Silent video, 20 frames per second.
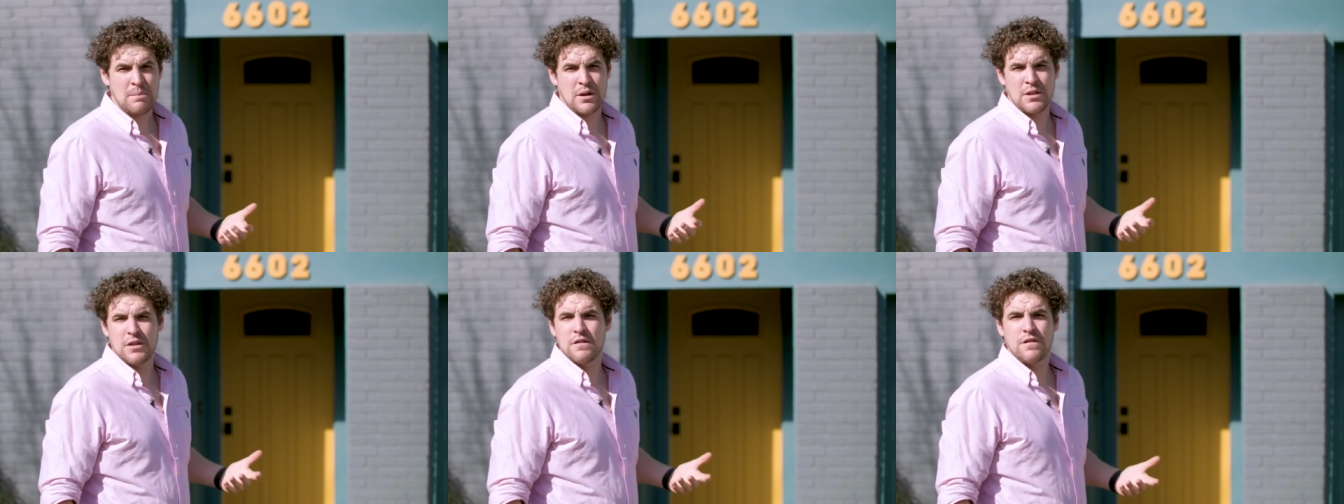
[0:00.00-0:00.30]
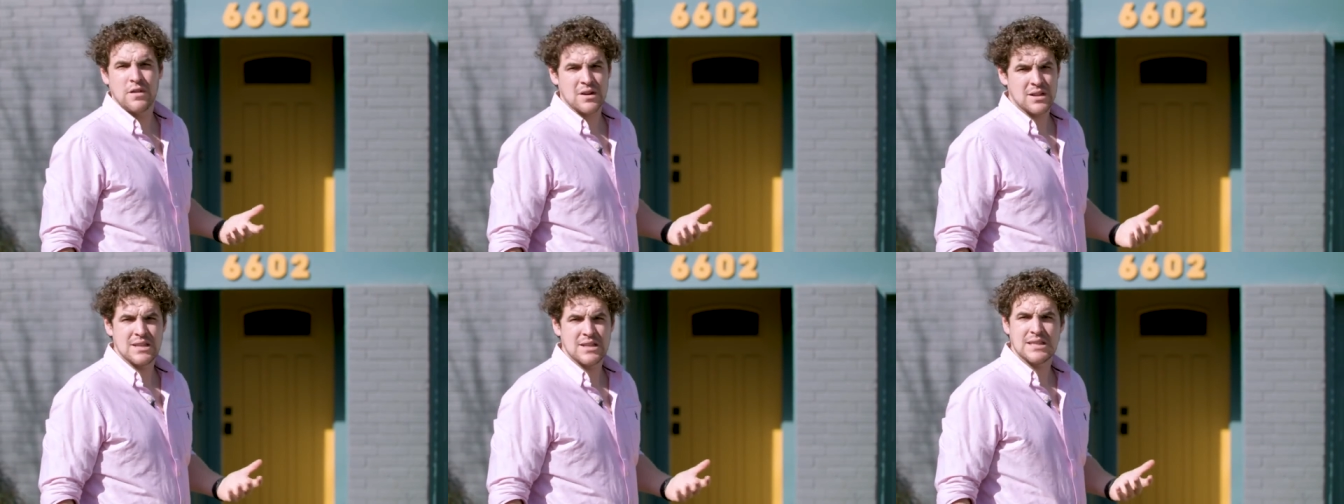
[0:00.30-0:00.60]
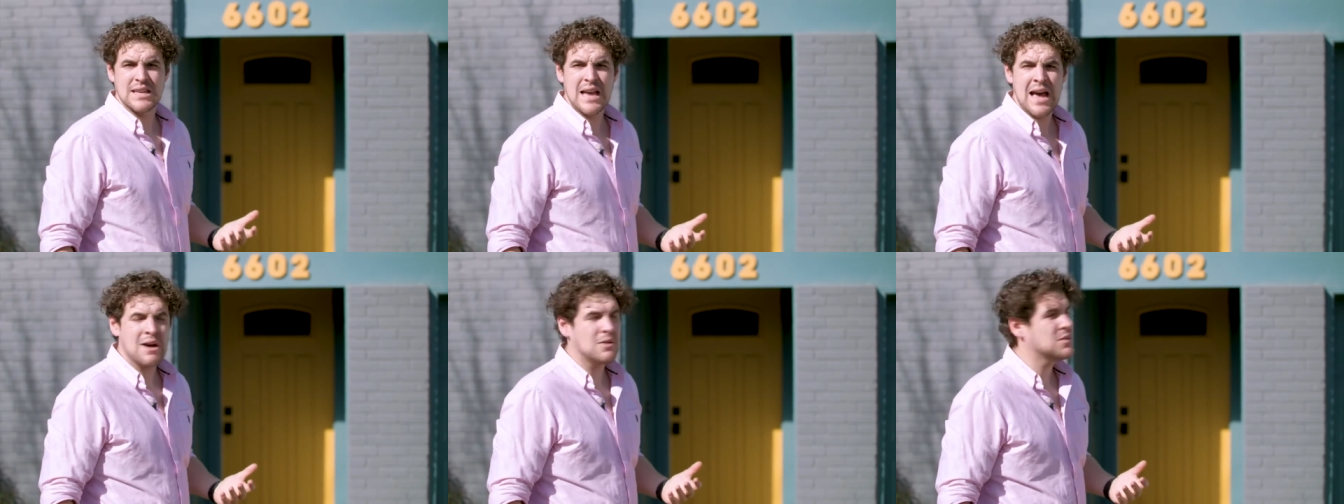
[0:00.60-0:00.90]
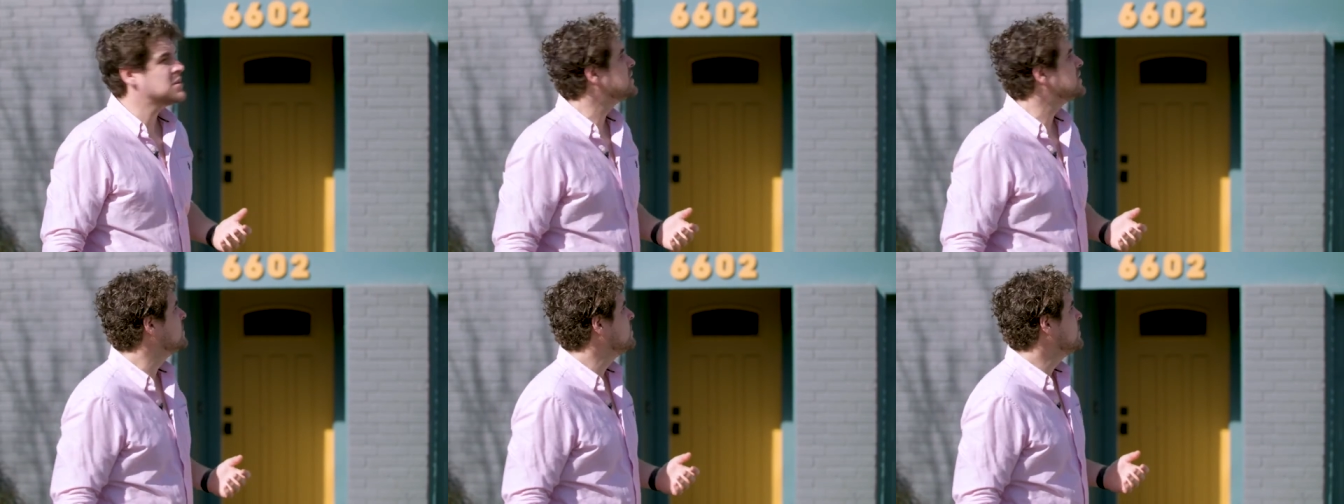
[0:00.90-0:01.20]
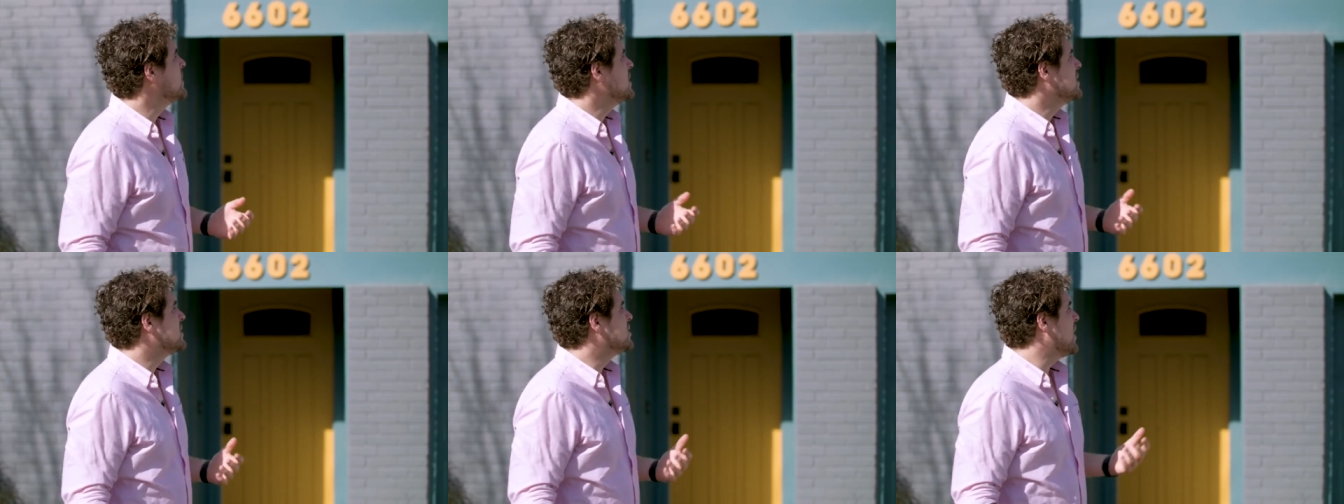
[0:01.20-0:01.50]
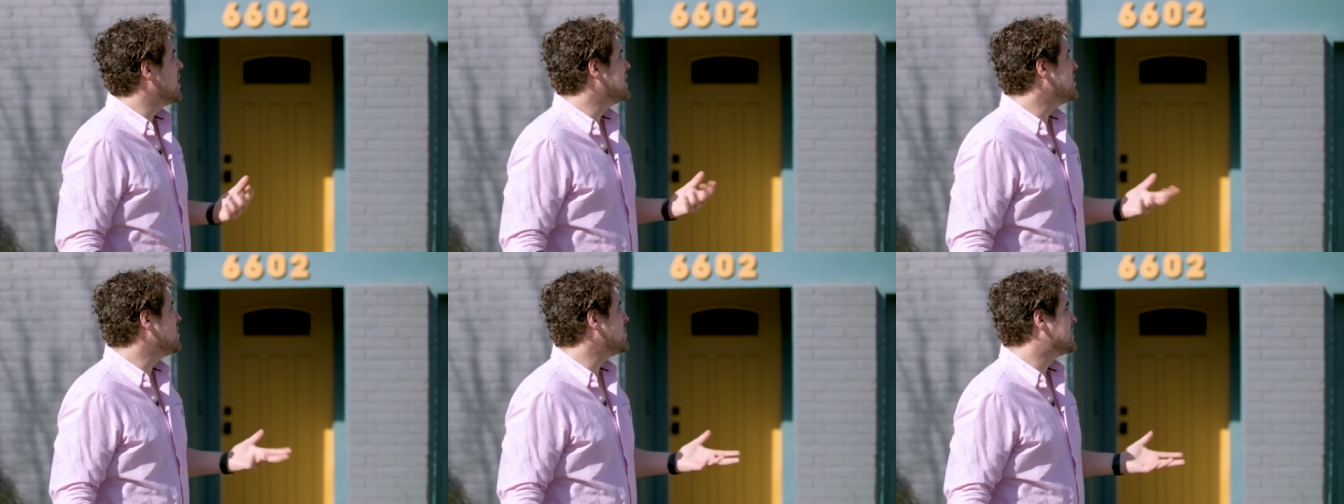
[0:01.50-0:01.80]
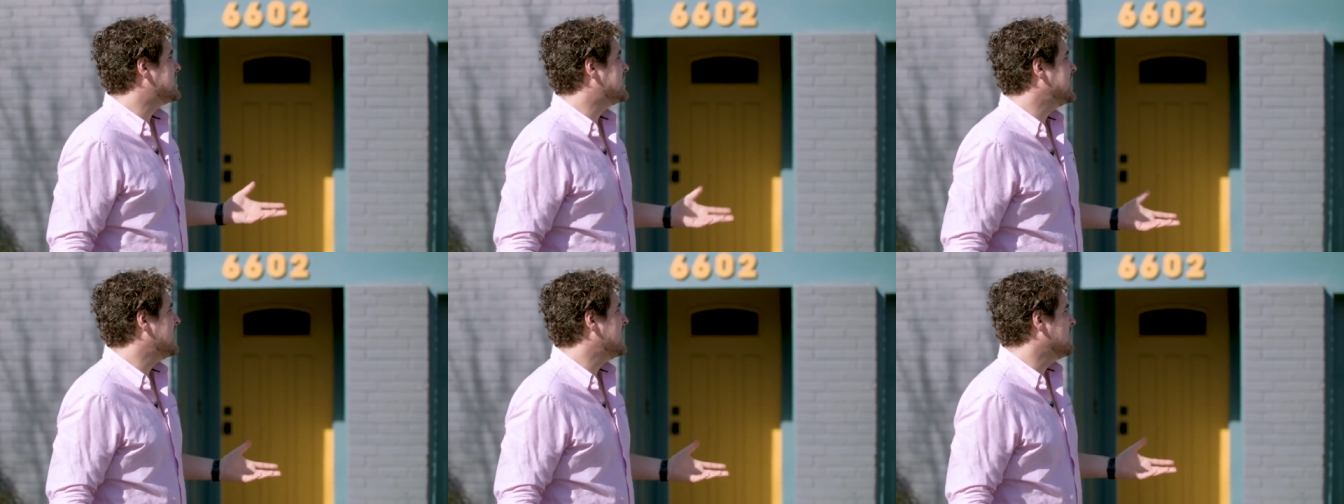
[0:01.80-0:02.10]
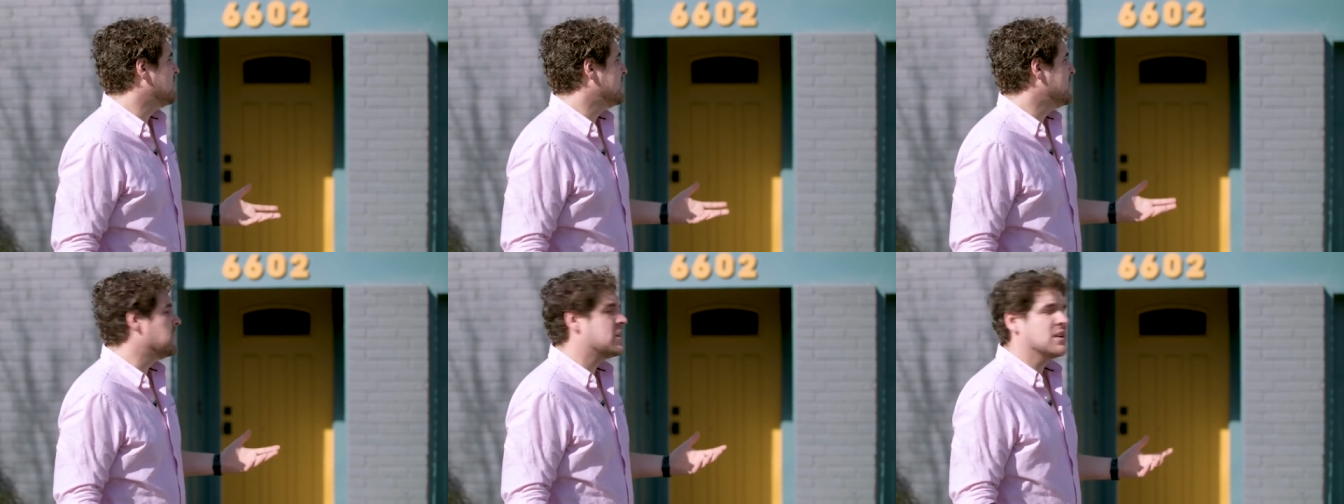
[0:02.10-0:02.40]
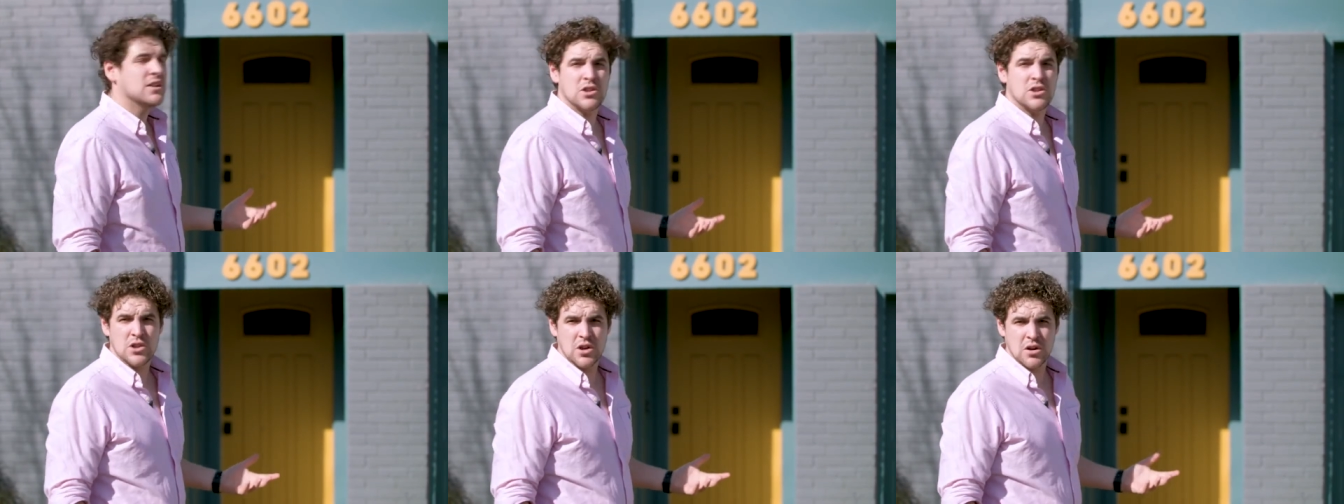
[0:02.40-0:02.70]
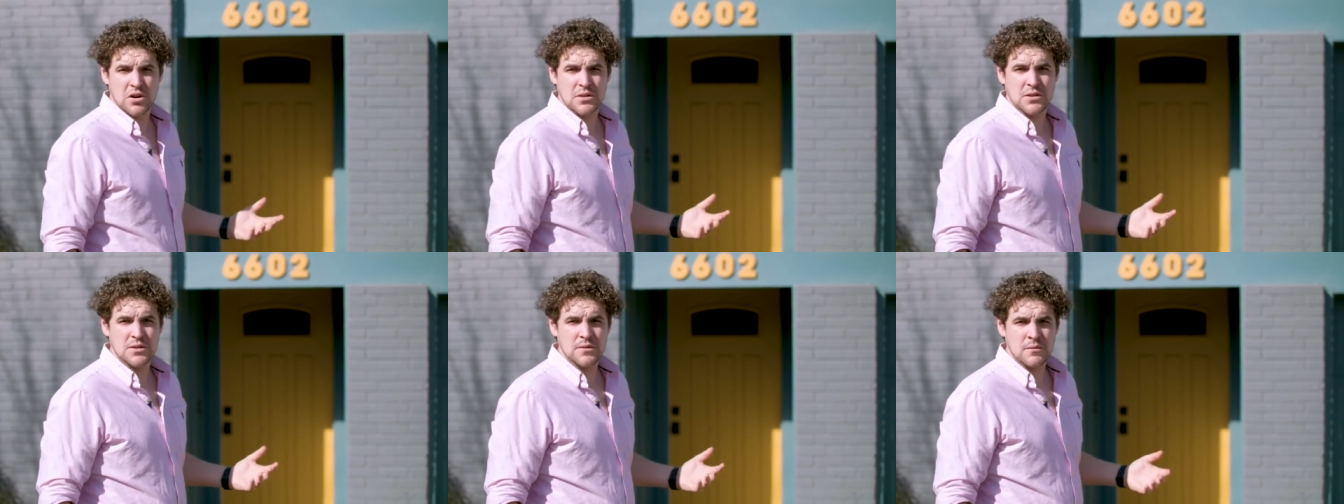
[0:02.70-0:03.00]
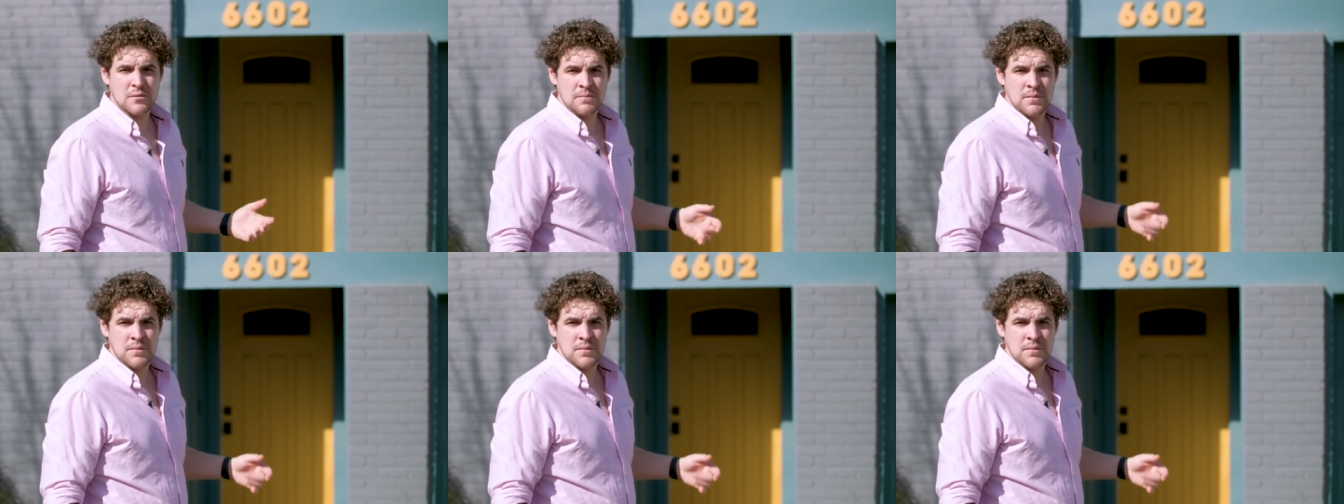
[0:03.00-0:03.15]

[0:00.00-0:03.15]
on the front of this house. So I don't see any real concerns.